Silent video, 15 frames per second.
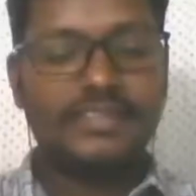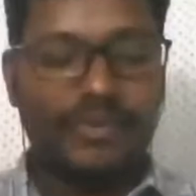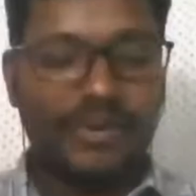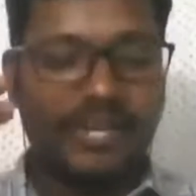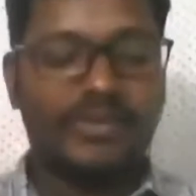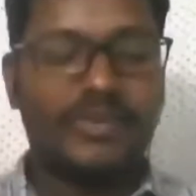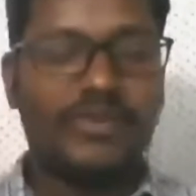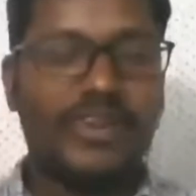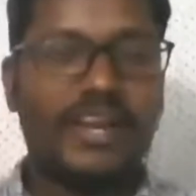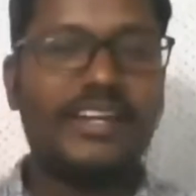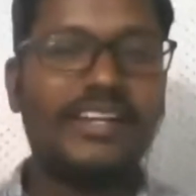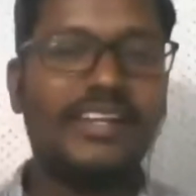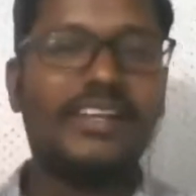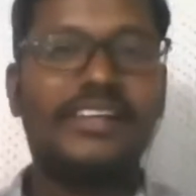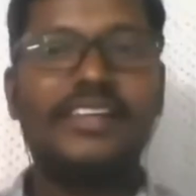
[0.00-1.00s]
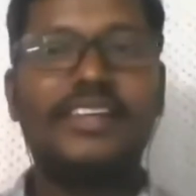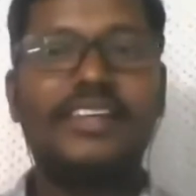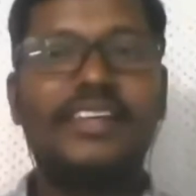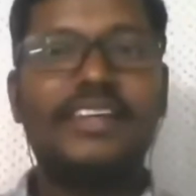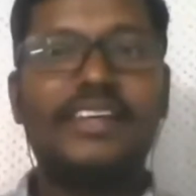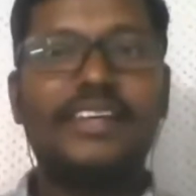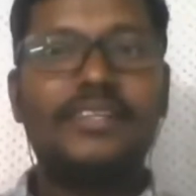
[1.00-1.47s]
what you're writing,
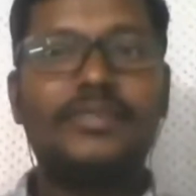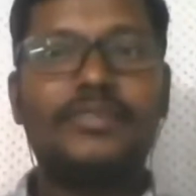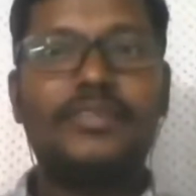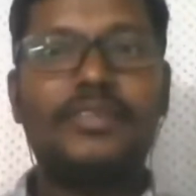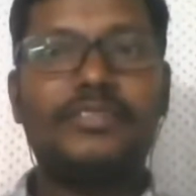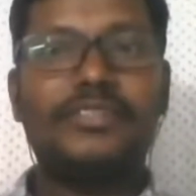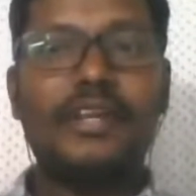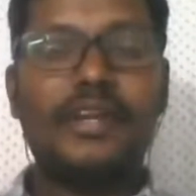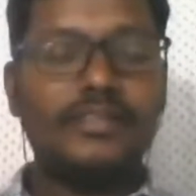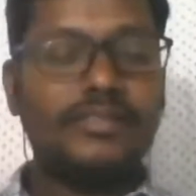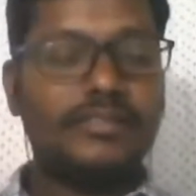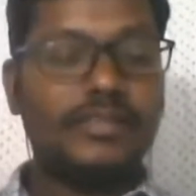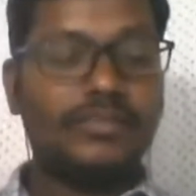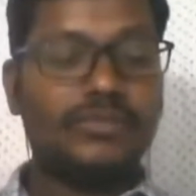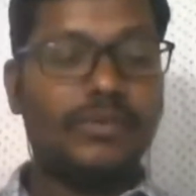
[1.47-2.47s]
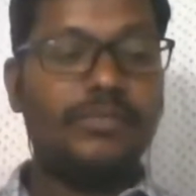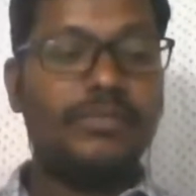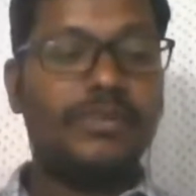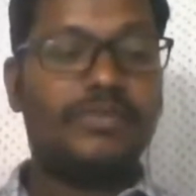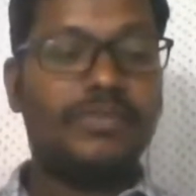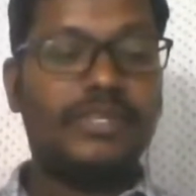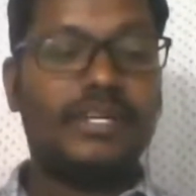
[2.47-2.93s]
the sentences are so
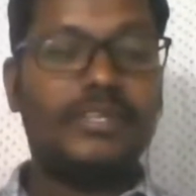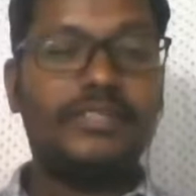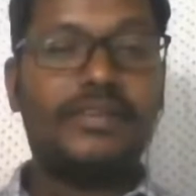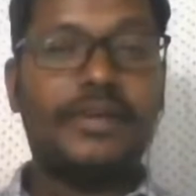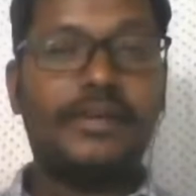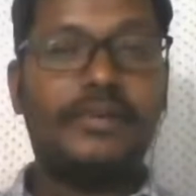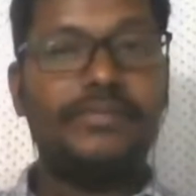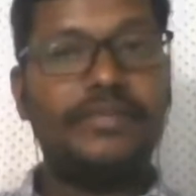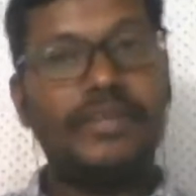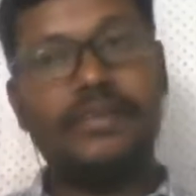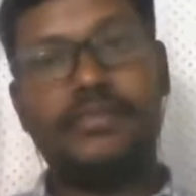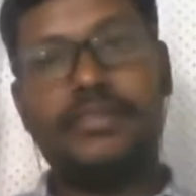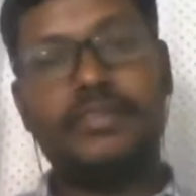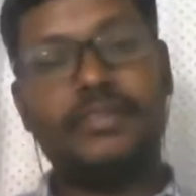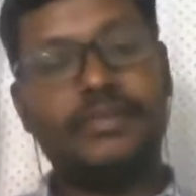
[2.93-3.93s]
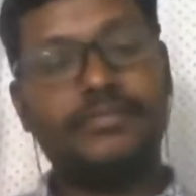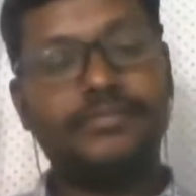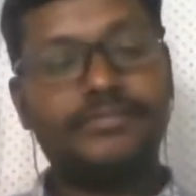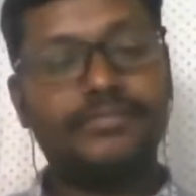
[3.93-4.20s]
beautiful that they try to fit everything.